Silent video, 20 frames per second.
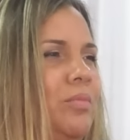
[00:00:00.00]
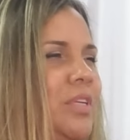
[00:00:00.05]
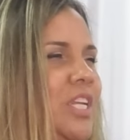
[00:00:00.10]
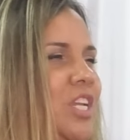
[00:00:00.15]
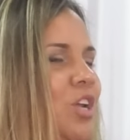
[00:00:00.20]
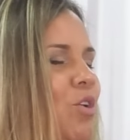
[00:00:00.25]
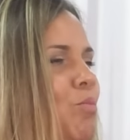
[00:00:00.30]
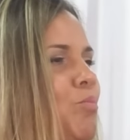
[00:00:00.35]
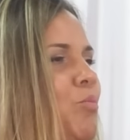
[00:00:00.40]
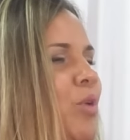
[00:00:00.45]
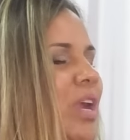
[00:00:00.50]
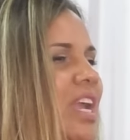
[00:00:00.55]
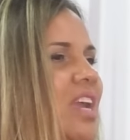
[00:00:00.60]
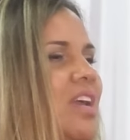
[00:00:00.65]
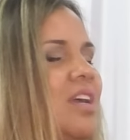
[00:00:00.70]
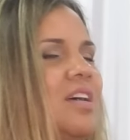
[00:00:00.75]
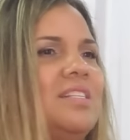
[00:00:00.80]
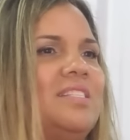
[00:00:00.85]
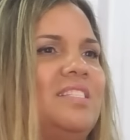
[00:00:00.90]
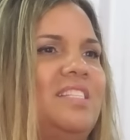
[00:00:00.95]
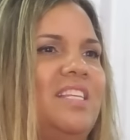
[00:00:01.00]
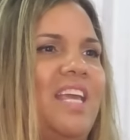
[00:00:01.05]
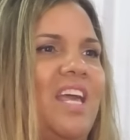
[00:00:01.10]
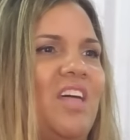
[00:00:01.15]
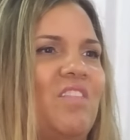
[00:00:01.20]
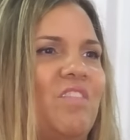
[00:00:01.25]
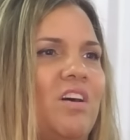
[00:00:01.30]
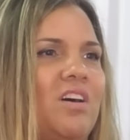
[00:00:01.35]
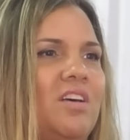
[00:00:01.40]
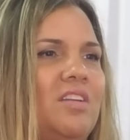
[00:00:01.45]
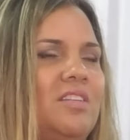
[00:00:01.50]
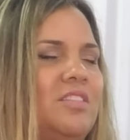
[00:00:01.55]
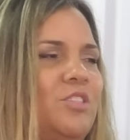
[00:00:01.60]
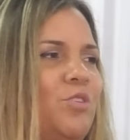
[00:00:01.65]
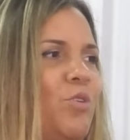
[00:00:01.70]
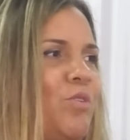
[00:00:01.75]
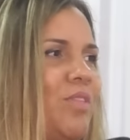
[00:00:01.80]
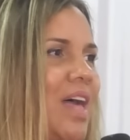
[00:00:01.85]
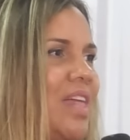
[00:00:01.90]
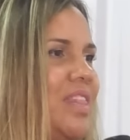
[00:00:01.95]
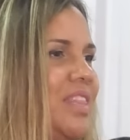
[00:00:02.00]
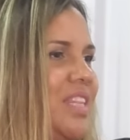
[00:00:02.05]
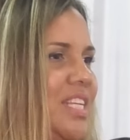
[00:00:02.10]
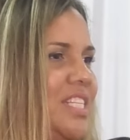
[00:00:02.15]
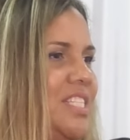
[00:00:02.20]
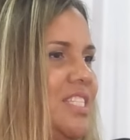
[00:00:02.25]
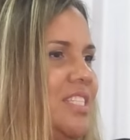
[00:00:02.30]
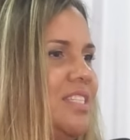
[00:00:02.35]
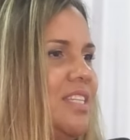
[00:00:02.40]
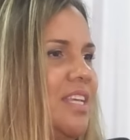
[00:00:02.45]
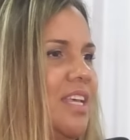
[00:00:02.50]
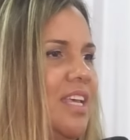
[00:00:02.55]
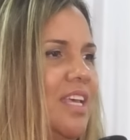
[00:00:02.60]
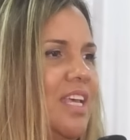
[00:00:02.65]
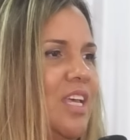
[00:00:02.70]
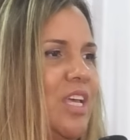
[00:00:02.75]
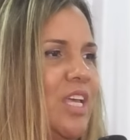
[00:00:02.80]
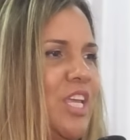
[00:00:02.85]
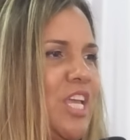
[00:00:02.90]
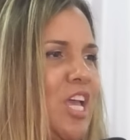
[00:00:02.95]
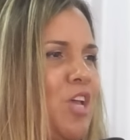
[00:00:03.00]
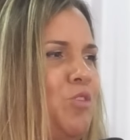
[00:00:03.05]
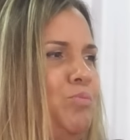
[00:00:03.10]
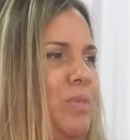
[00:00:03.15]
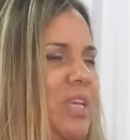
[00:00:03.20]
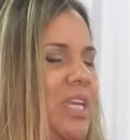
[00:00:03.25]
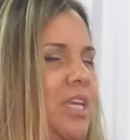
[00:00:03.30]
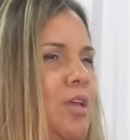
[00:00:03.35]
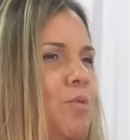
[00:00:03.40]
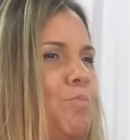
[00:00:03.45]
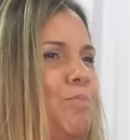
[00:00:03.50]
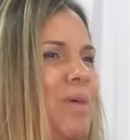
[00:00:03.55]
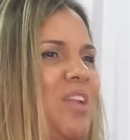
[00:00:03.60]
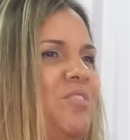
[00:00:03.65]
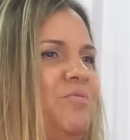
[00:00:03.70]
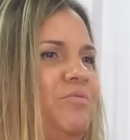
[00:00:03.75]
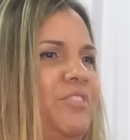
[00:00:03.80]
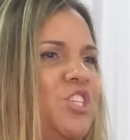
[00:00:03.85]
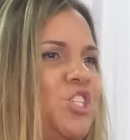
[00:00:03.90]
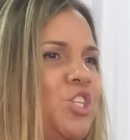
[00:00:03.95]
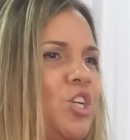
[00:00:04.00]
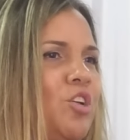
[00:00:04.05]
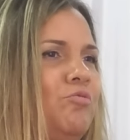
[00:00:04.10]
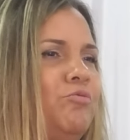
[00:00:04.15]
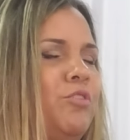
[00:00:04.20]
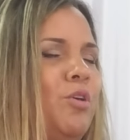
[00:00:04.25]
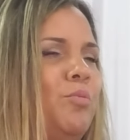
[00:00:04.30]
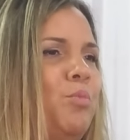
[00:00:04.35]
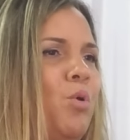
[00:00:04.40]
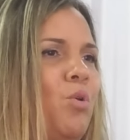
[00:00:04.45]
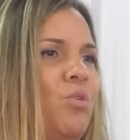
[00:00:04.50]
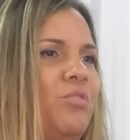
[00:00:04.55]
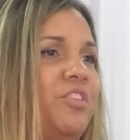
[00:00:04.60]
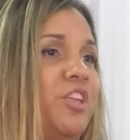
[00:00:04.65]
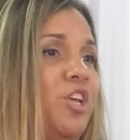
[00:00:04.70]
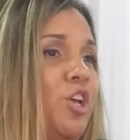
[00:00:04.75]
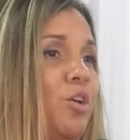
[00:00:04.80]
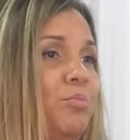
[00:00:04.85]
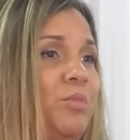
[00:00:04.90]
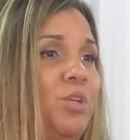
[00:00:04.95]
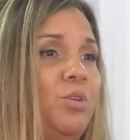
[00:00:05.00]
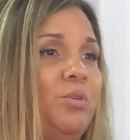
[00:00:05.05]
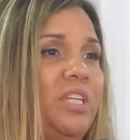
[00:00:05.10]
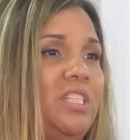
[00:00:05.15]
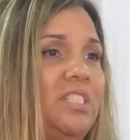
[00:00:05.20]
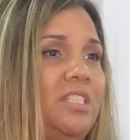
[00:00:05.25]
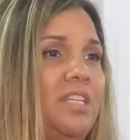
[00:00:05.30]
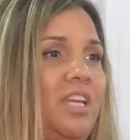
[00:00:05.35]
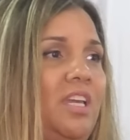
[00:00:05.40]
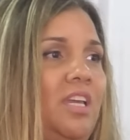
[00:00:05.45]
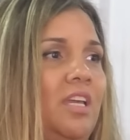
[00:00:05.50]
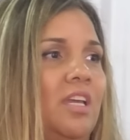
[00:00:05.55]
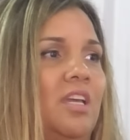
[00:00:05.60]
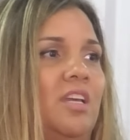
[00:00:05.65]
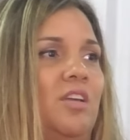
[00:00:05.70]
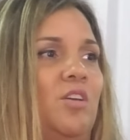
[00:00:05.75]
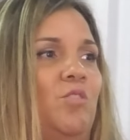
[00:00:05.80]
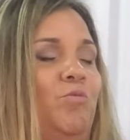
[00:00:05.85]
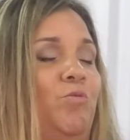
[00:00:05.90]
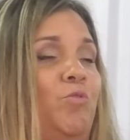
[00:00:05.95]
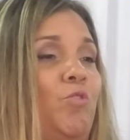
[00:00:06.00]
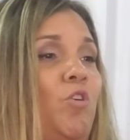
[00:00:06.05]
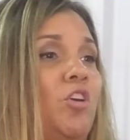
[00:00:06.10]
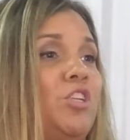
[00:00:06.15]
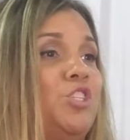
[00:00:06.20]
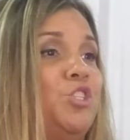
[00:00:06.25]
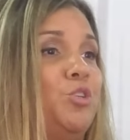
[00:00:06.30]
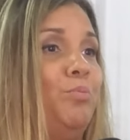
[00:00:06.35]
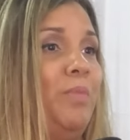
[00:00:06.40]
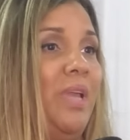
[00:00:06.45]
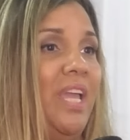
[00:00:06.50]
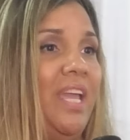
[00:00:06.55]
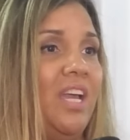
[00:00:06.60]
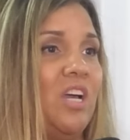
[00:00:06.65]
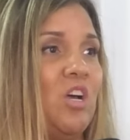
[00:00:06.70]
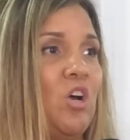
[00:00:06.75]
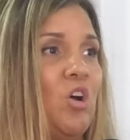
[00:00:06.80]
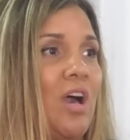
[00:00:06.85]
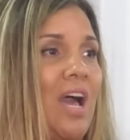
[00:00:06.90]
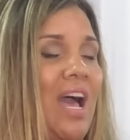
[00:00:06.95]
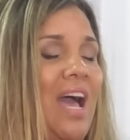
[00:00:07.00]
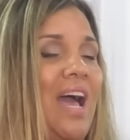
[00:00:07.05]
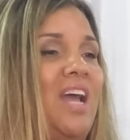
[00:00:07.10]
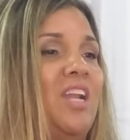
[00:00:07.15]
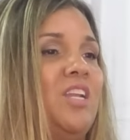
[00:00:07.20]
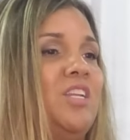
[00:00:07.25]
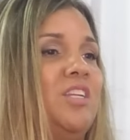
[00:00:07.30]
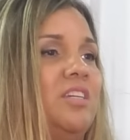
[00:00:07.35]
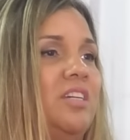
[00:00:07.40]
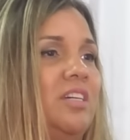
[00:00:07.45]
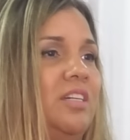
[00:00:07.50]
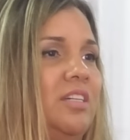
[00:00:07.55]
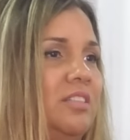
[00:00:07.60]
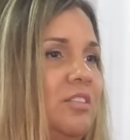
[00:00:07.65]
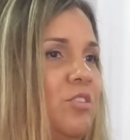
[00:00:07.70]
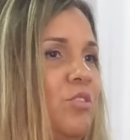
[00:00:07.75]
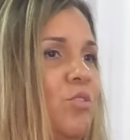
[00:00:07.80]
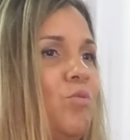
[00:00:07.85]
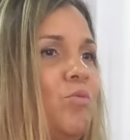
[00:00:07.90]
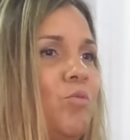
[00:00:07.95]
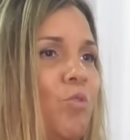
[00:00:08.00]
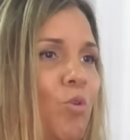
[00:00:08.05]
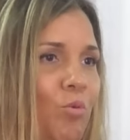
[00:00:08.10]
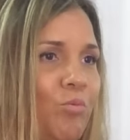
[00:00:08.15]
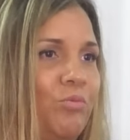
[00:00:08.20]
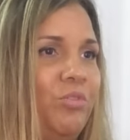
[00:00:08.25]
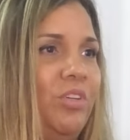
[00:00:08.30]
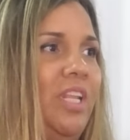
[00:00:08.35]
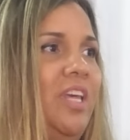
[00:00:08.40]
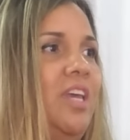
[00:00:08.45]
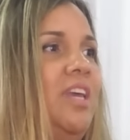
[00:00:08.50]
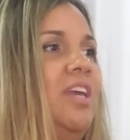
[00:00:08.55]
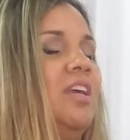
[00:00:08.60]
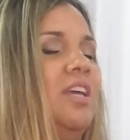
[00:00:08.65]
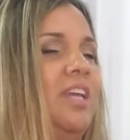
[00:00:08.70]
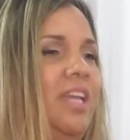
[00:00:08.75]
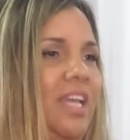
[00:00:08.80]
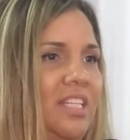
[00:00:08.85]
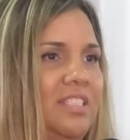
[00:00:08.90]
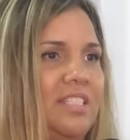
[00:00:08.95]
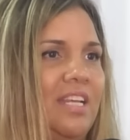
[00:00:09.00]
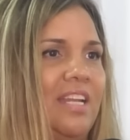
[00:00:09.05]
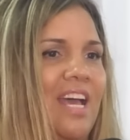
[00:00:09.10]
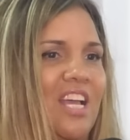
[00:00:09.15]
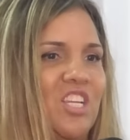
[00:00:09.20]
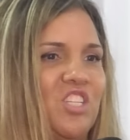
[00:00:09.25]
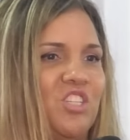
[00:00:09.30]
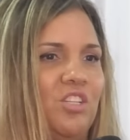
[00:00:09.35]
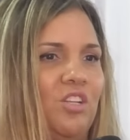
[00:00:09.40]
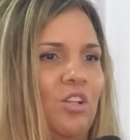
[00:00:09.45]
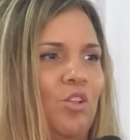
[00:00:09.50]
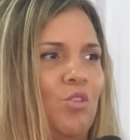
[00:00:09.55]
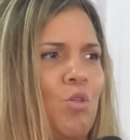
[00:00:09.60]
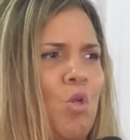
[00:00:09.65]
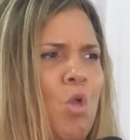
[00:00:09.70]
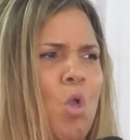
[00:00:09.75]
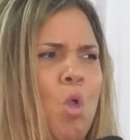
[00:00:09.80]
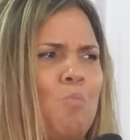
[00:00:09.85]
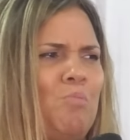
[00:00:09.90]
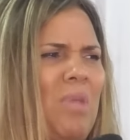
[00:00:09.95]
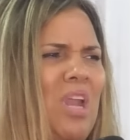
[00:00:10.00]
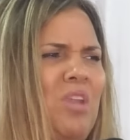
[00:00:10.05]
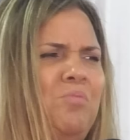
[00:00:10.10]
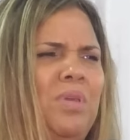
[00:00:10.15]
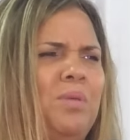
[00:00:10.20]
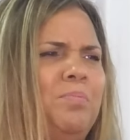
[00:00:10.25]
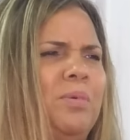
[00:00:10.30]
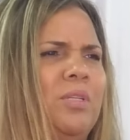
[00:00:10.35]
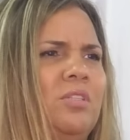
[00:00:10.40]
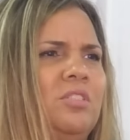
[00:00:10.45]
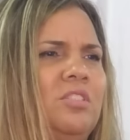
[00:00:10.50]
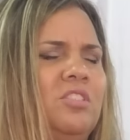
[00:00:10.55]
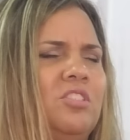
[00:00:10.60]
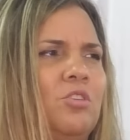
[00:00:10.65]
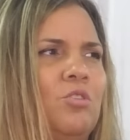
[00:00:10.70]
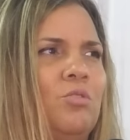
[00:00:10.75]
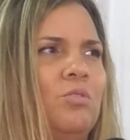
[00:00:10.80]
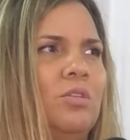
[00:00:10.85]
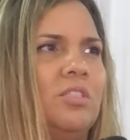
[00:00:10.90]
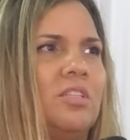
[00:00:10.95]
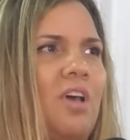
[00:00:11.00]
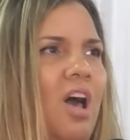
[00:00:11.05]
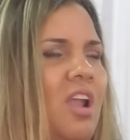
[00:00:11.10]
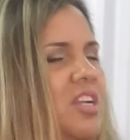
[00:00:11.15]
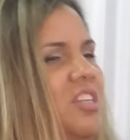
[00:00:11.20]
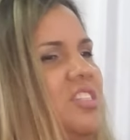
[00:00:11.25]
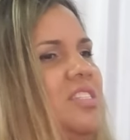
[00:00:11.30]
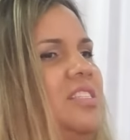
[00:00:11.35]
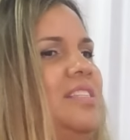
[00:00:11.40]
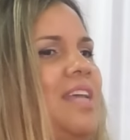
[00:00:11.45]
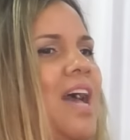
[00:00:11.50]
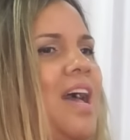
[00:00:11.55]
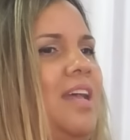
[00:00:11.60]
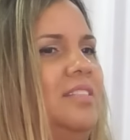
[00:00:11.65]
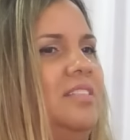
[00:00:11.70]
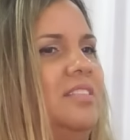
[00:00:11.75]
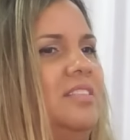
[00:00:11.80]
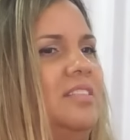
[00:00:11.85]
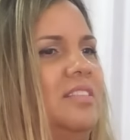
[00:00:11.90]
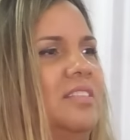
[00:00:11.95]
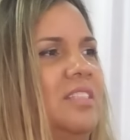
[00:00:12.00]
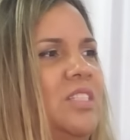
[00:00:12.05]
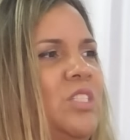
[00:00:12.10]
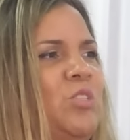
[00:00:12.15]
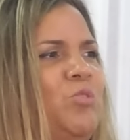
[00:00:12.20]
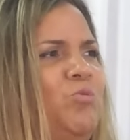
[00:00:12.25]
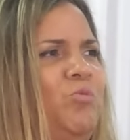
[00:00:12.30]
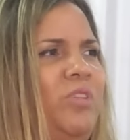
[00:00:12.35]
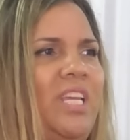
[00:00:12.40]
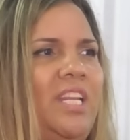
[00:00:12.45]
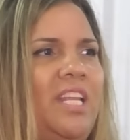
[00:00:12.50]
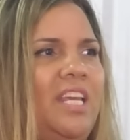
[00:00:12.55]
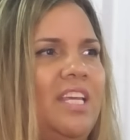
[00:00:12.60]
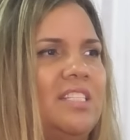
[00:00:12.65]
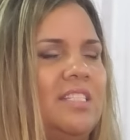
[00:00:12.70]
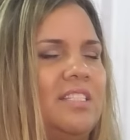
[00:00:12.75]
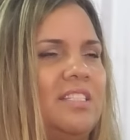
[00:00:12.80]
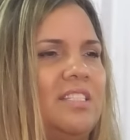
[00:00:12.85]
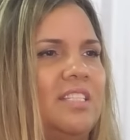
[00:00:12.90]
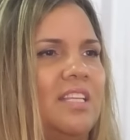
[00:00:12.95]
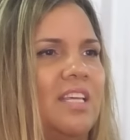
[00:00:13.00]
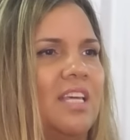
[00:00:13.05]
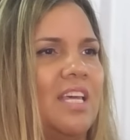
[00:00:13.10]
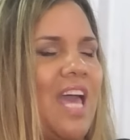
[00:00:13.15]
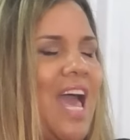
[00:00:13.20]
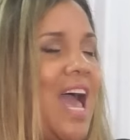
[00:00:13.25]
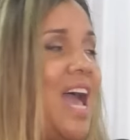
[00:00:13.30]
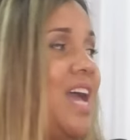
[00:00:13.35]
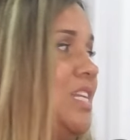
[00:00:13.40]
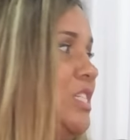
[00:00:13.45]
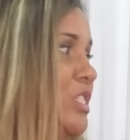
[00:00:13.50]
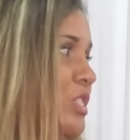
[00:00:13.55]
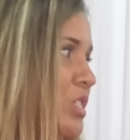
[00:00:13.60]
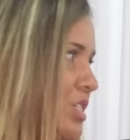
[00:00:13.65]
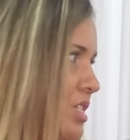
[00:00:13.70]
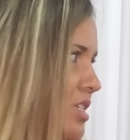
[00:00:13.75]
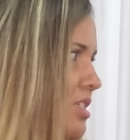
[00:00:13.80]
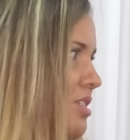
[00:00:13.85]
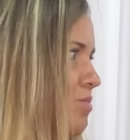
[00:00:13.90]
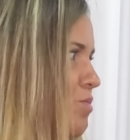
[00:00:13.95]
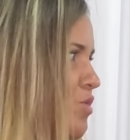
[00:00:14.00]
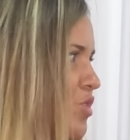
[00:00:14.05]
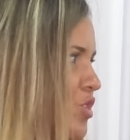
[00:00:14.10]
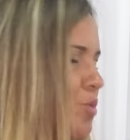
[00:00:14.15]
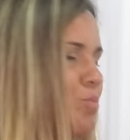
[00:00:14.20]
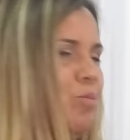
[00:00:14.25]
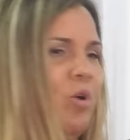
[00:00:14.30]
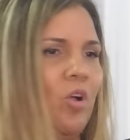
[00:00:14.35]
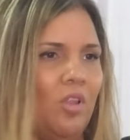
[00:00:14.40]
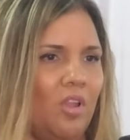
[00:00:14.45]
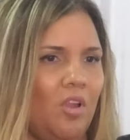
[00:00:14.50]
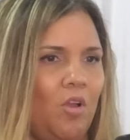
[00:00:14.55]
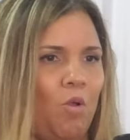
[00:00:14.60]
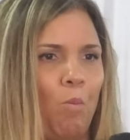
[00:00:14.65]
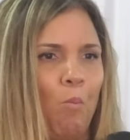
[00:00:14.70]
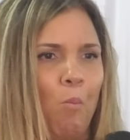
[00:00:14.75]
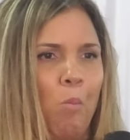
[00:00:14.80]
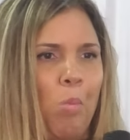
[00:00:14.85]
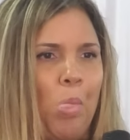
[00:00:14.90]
you know, bringing us together so that this can be beneficial for both the community, for Jamaica, and hopefully international. Many people don't understand. Phoenix and Mr. Butler